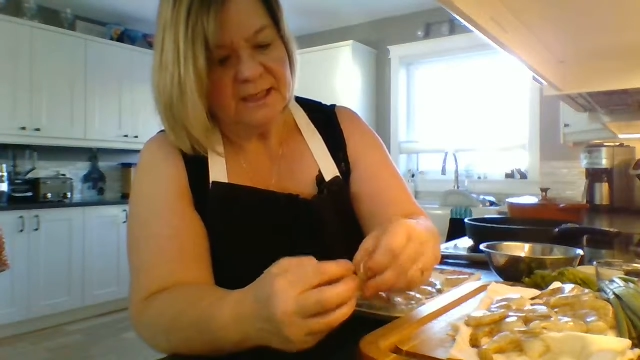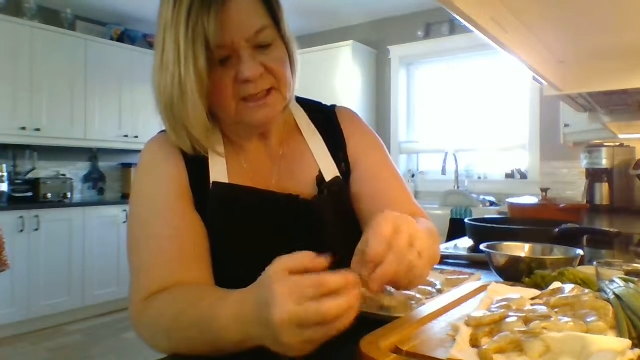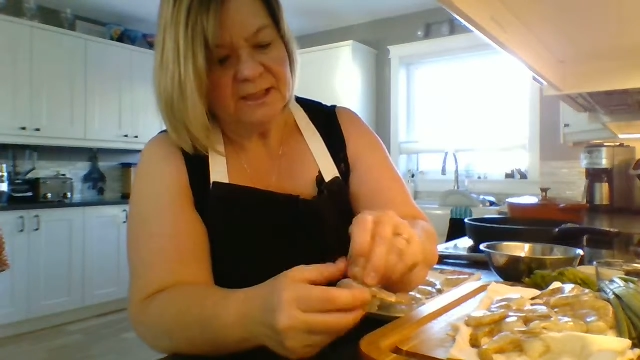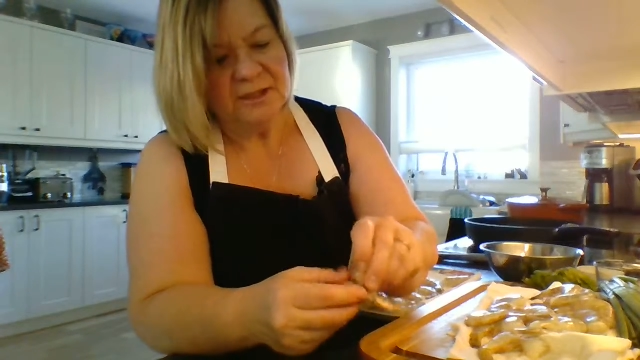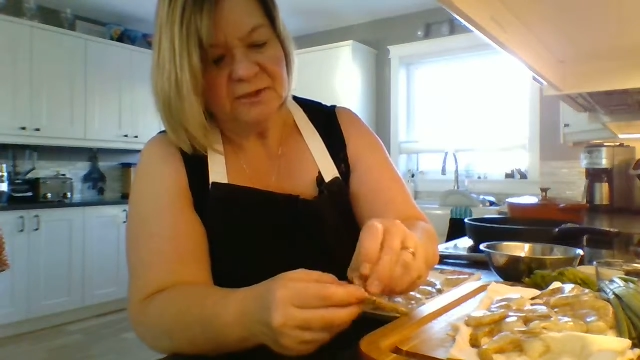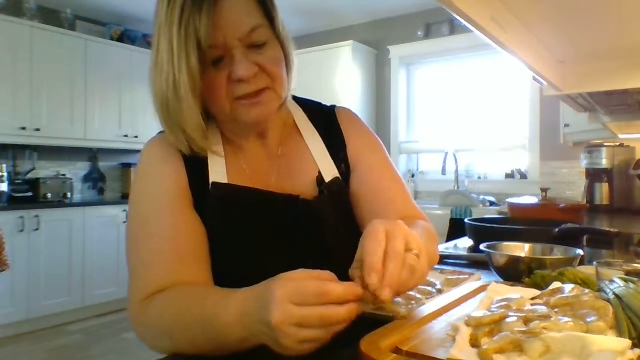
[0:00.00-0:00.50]

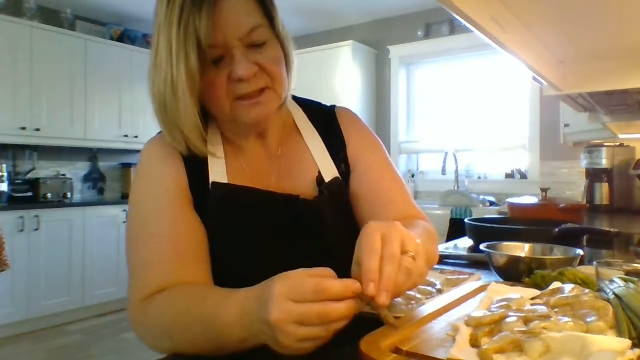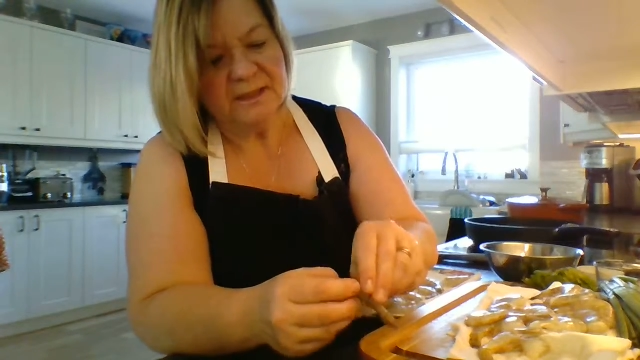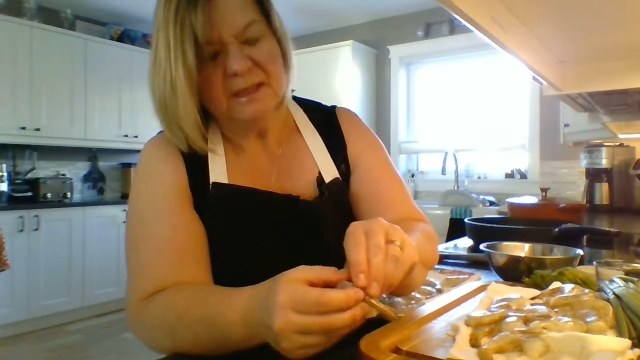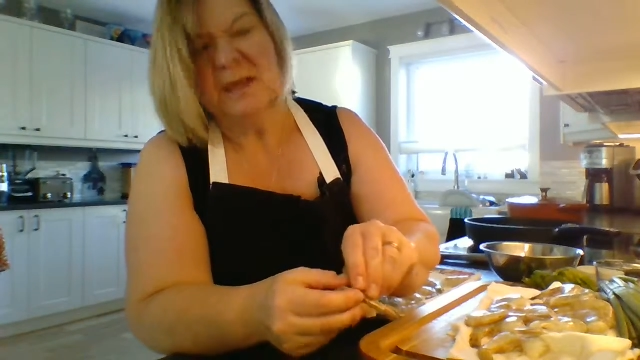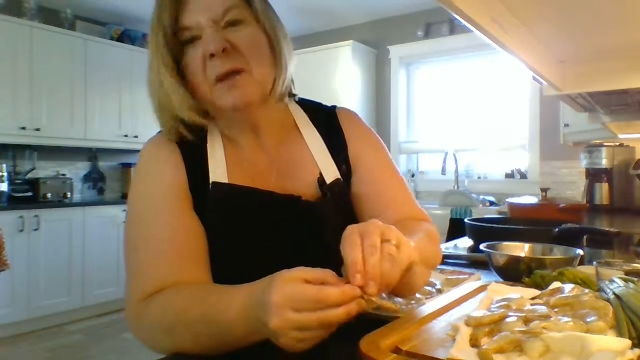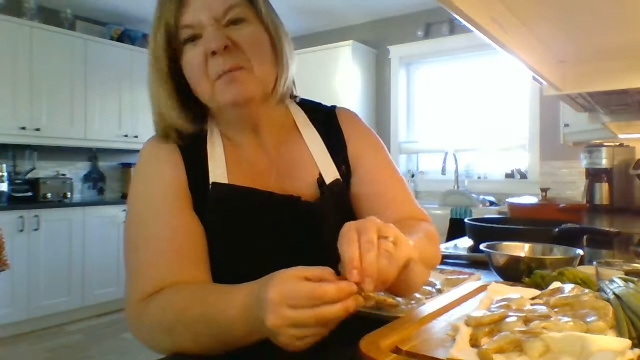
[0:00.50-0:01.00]
that you
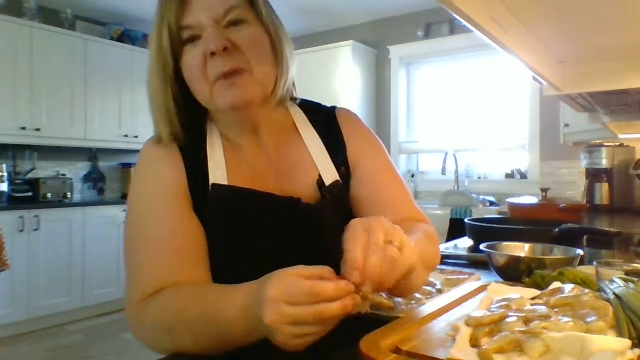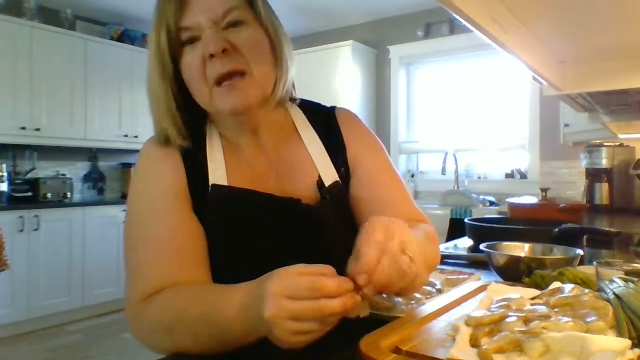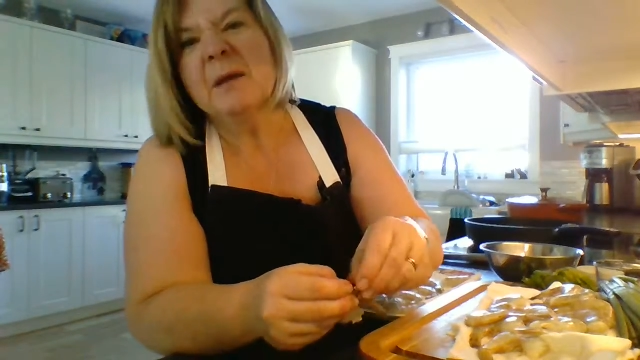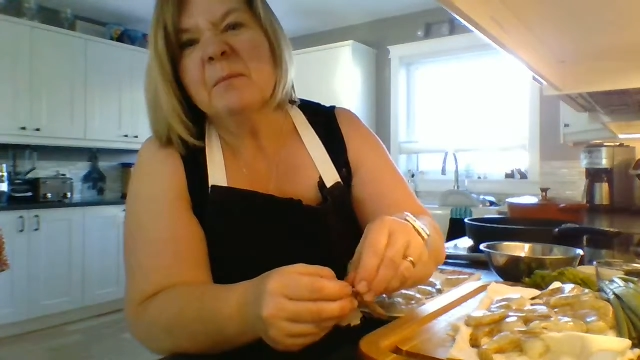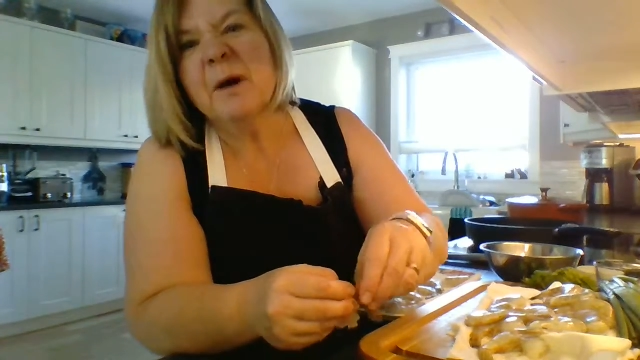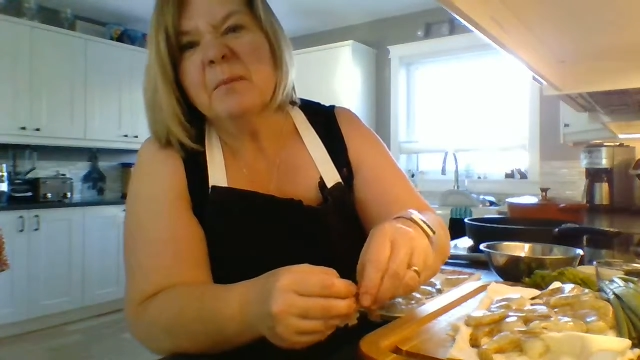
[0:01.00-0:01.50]
can
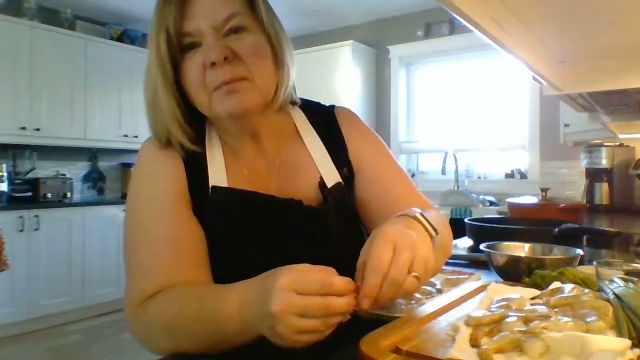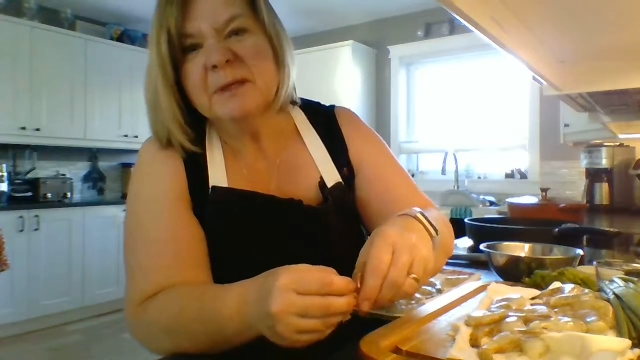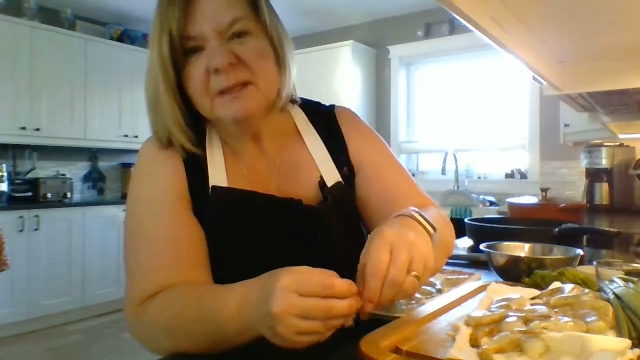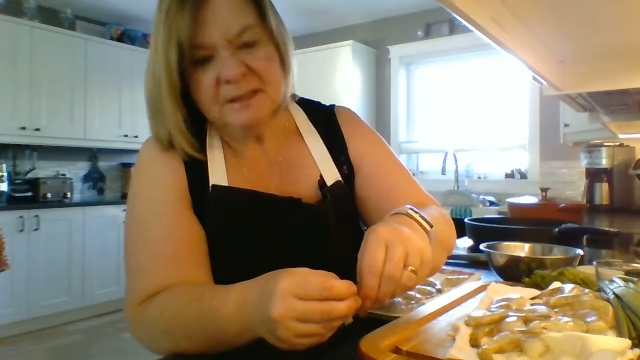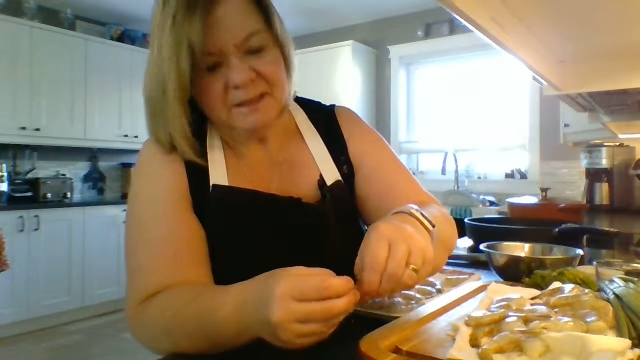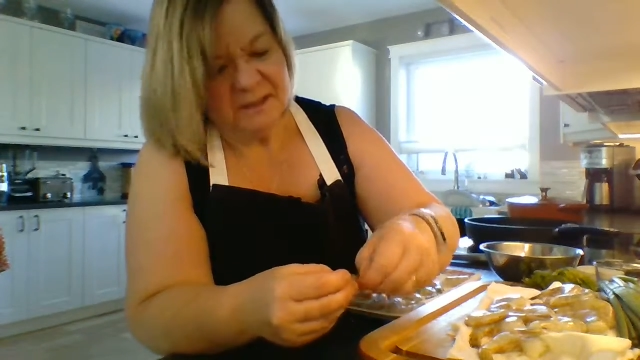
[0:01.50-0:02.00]
pick them up
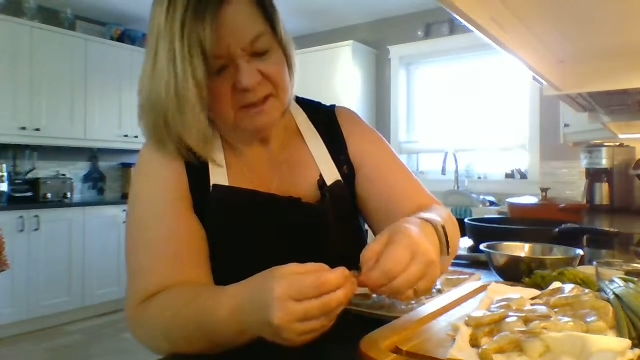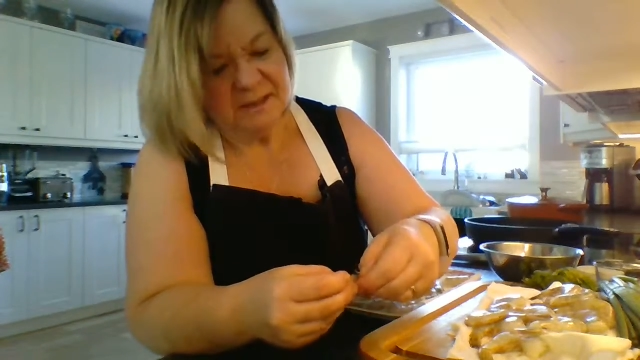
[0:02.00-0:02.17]
and